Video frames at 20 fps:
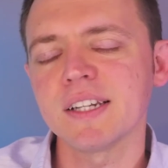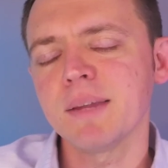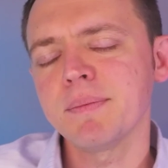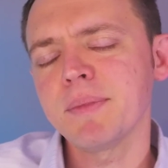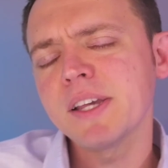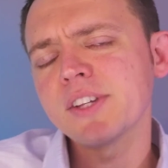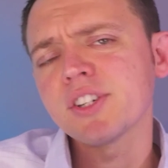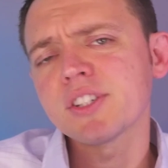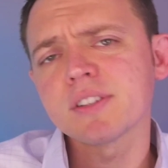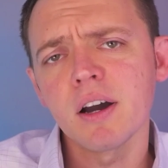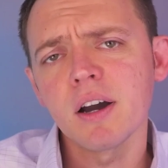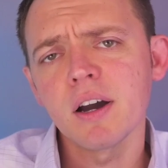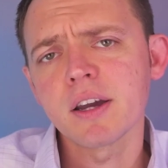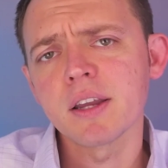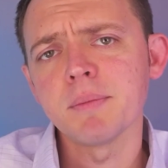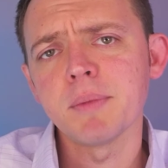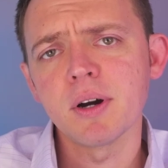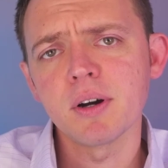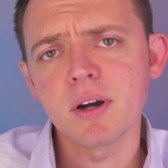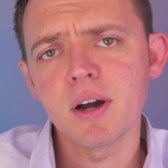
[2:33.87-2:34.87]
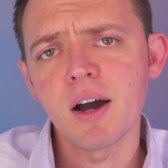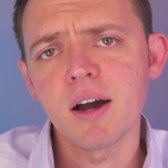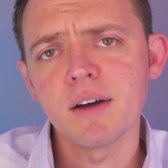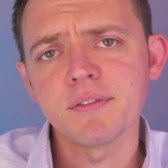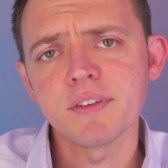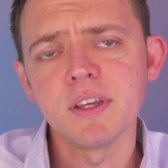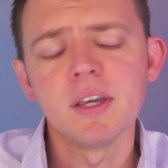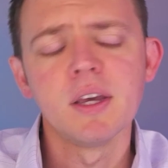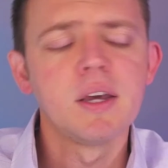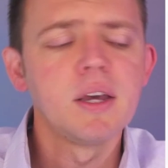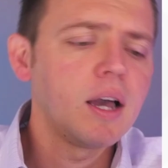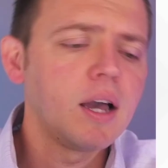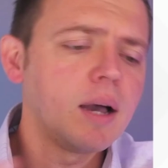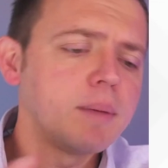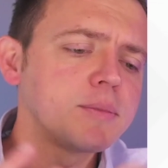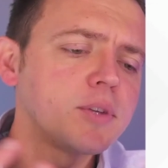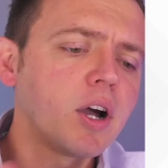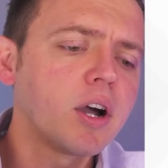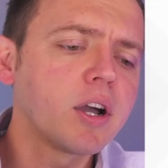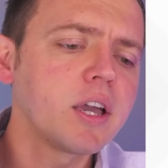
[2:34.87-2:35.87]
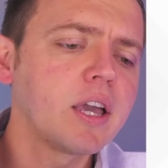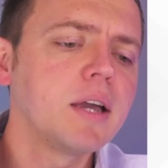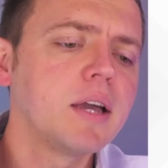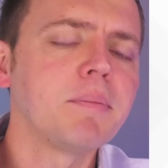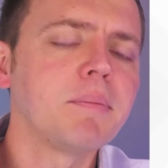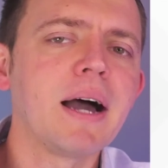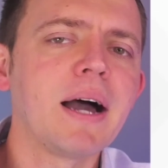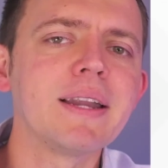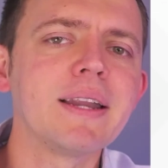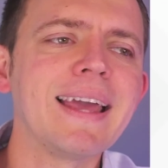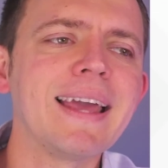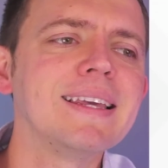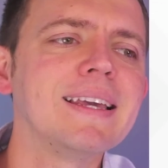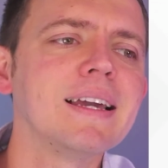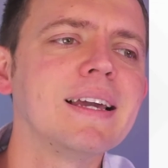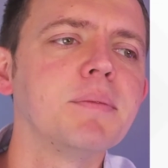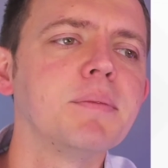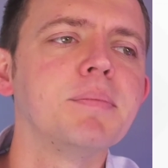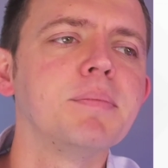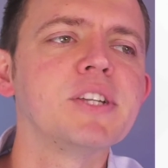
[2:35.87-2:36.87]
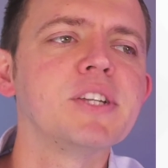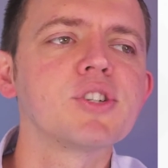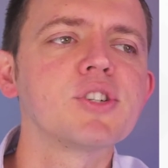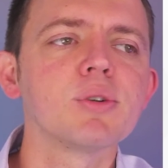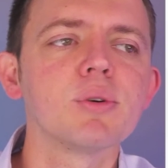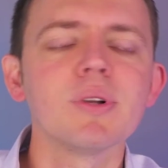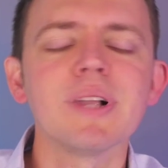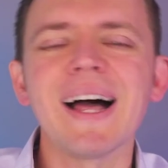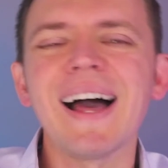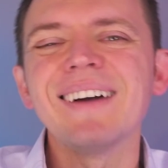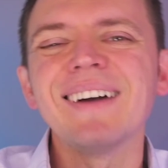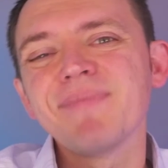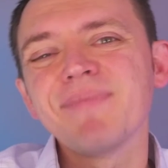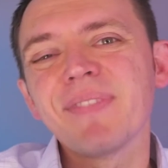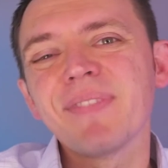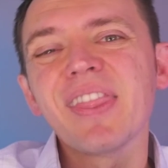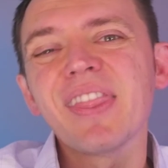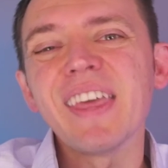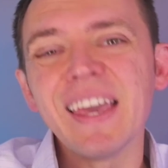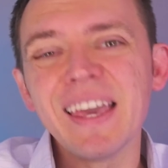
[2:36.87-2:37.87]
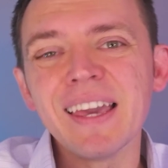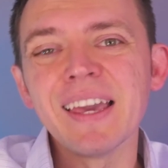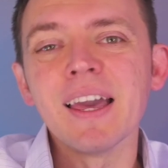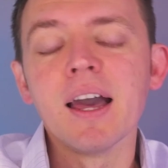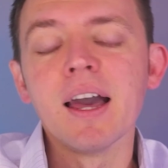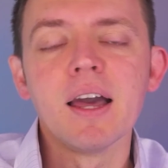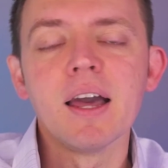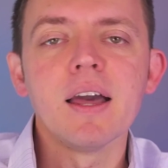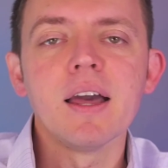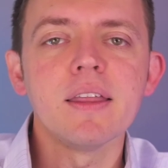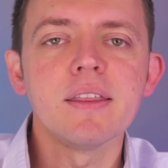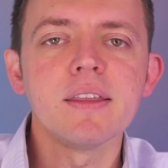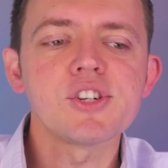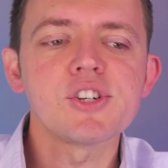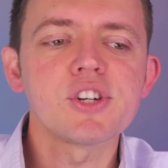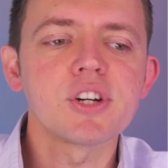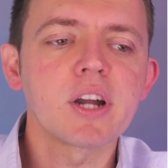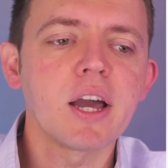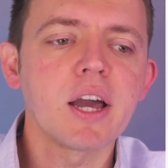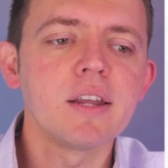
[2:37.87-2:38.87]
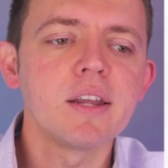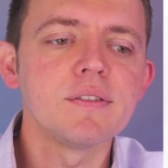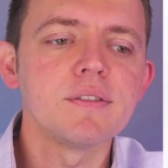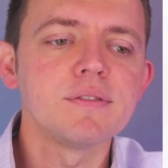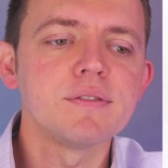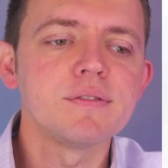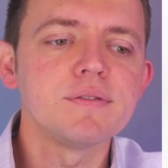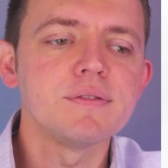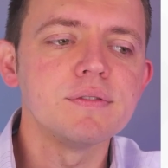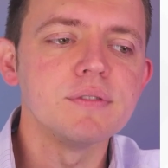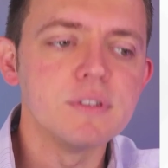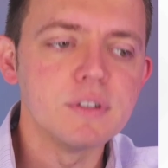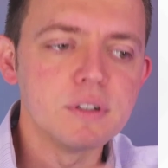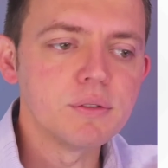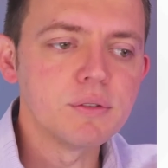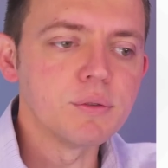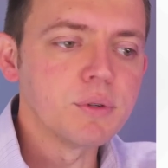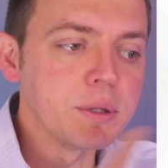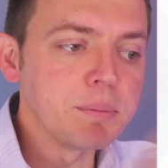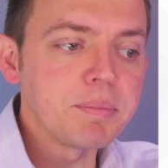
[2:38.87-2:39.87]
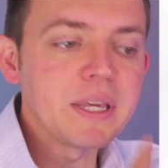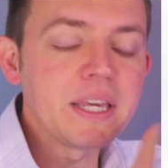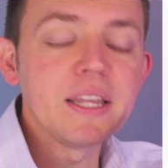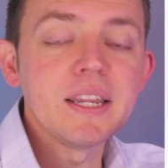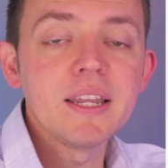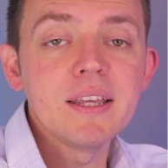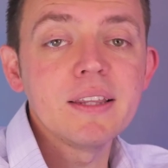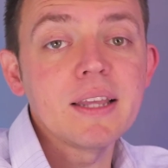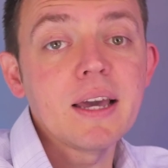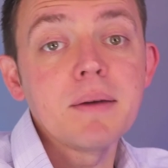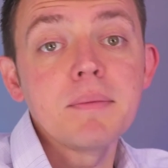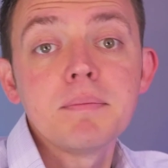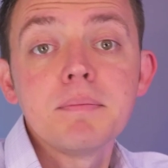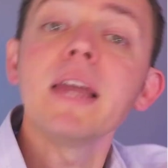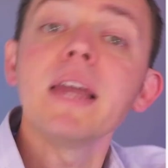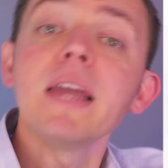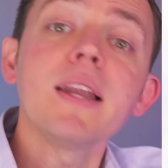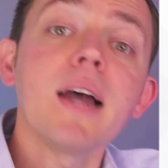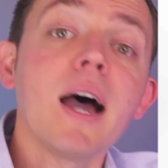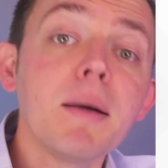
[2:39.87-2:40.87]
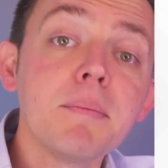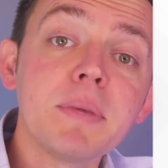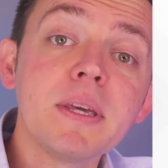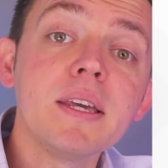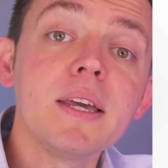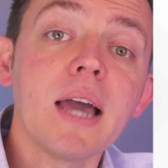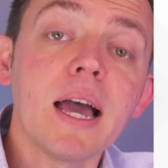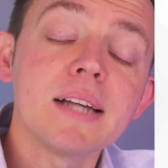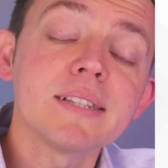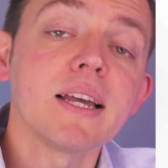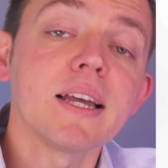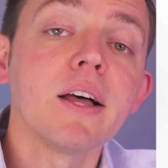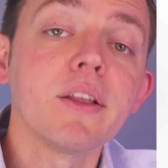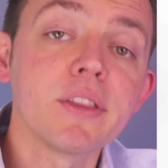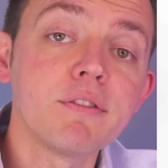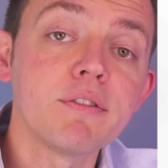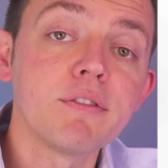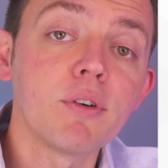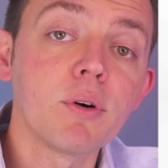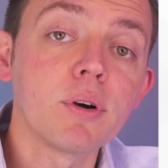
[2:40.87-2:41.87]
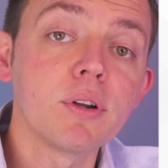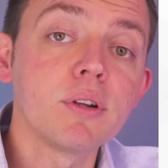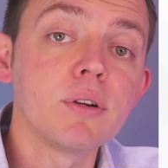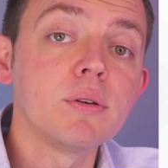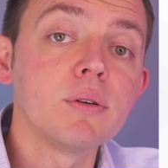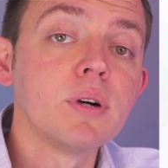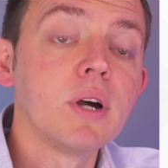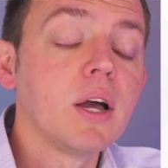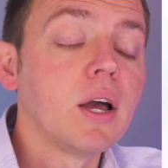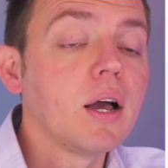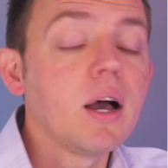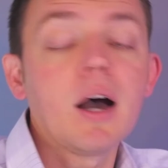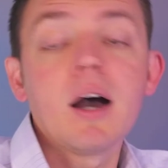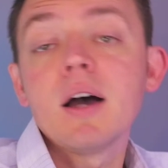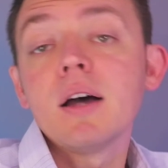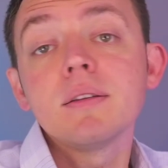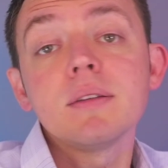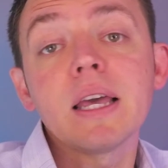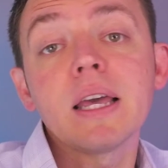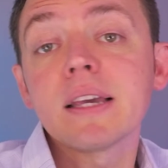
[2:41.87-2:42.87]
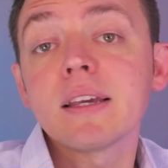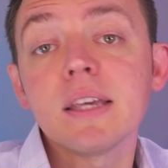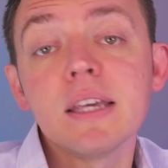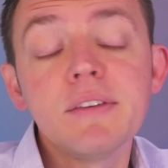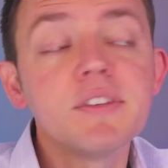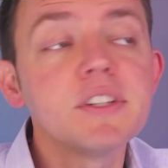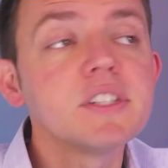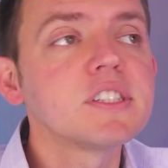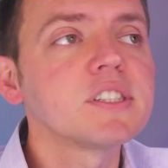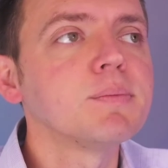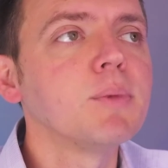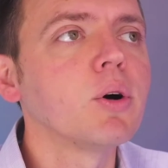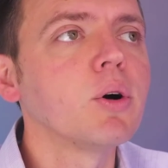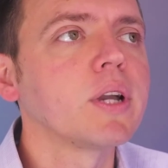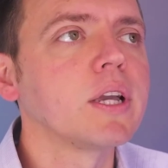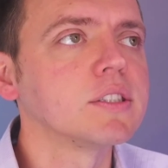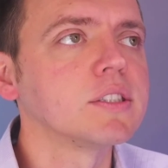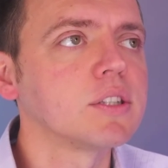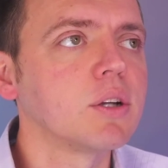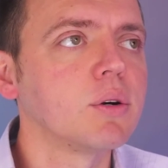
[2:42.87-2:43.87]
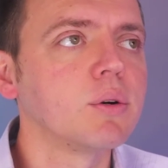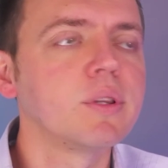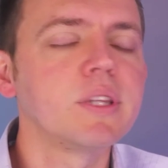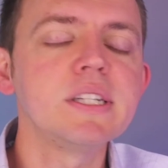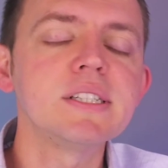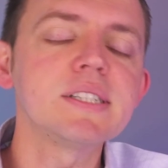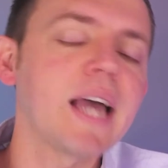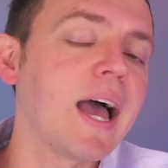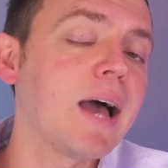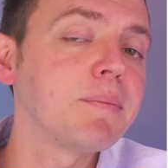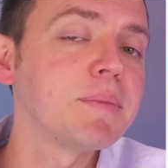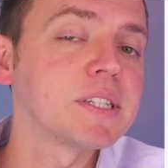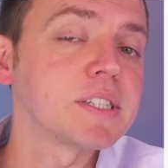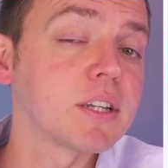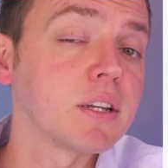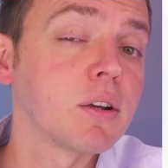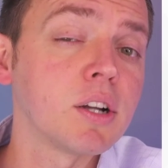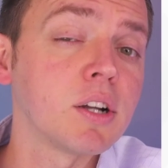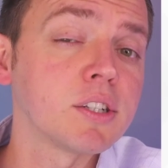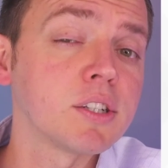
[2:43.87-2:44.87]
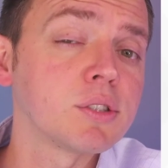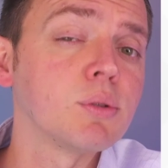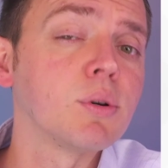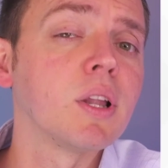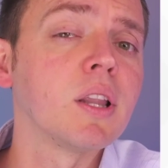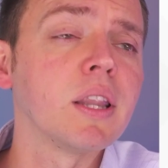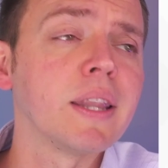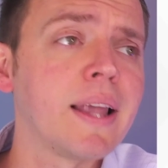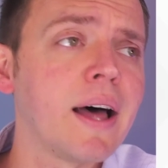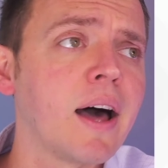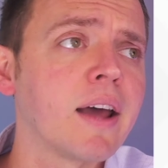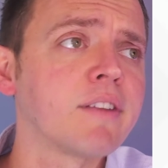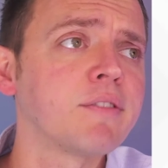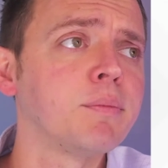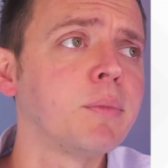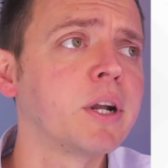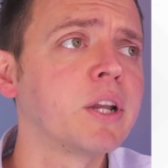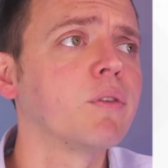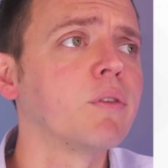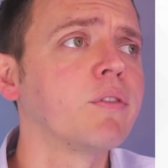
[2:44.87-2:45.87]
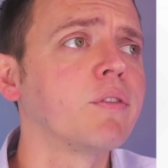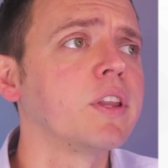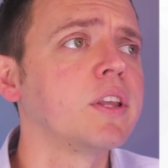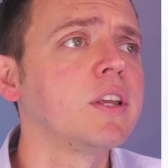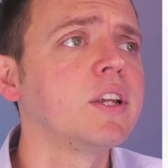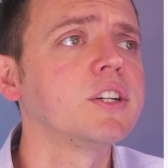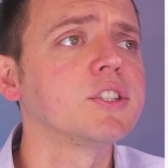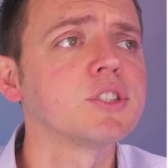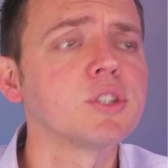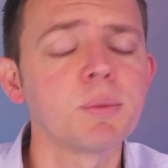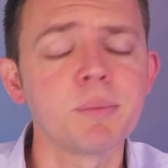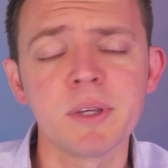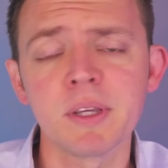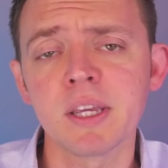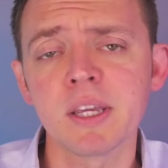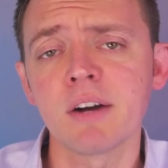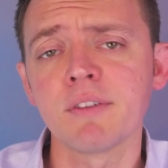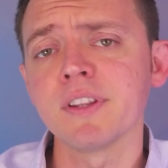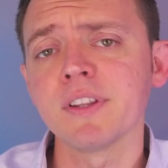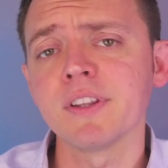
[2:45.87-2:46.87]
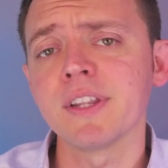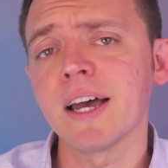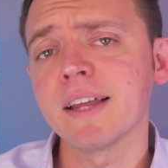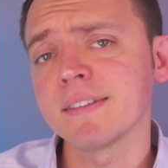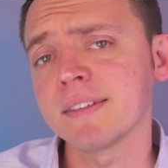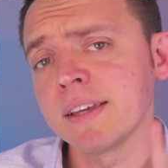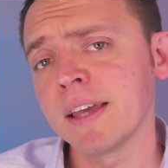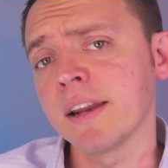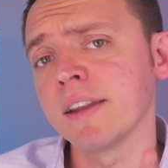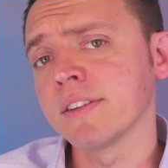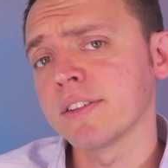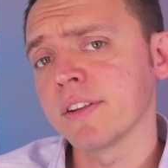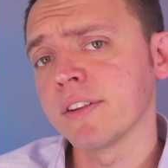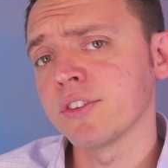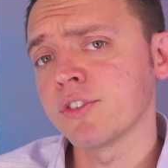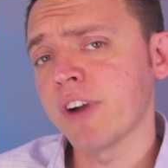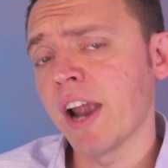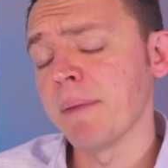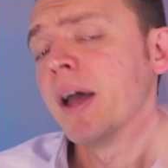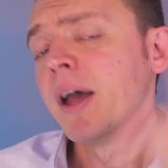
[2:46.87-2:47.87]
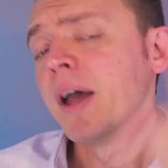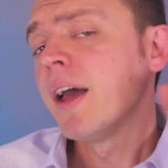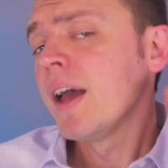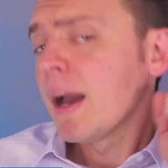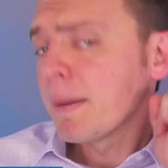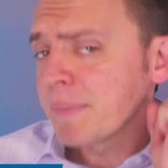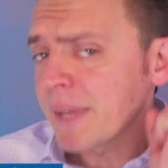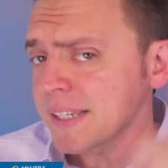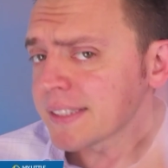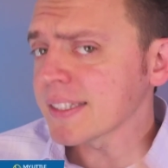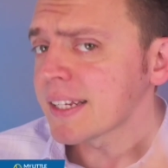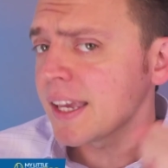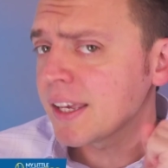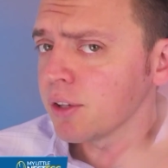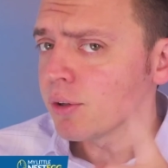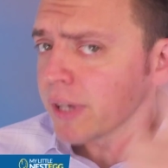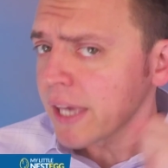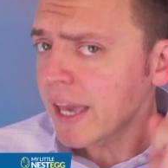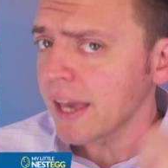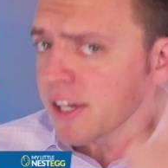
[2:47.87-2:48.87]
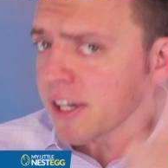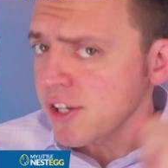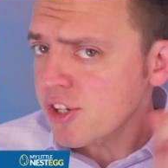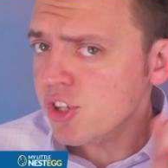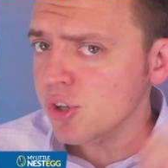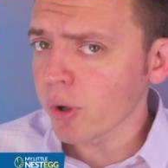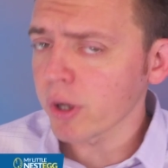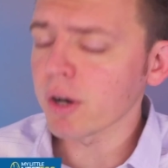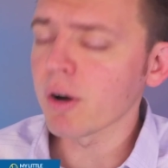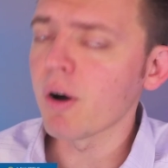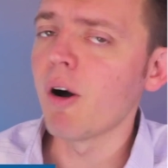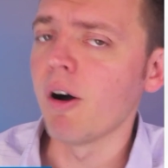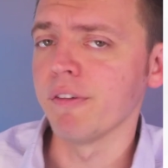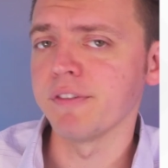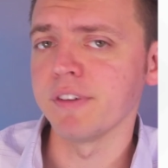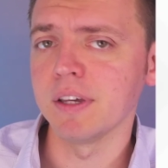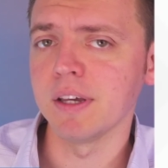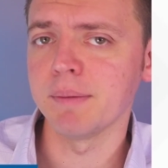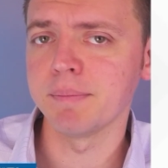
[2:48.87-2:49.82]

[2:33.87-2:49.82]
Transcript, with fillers: And I'm not just talking about coffee, I'm talking about any habitual thing that you're kind of repeating that may not be as healthy for you, uh, like even smoking. So these habits can cost you a lot of money over the years. So be careful not to get into the trap. I'm not saying you can't enjoy coffee.